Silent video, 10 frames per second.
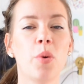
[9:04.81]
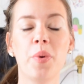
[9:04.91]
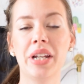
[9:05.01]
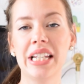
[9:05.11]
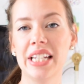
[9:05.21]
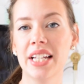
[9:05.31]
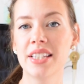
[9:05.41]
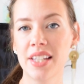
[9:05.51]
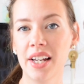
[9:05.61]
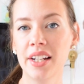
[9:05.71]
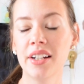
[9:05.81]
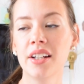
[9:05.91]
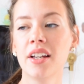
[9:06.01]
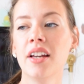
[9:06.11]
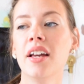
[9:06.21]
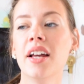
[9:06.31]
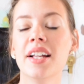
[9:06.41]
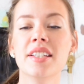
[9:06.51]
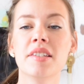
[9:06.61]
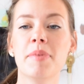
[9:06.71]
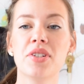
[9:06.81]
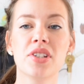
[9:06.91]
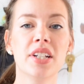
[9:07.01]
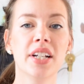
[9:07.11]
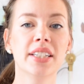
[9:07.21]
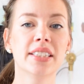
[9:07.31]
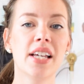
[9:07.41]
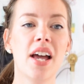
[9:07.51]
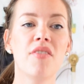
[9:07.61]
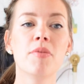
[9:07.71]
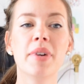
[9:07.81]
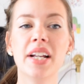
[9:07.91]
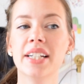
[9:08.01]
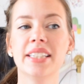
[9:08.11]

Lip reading: what we need to get done. It's especially nice that everybody has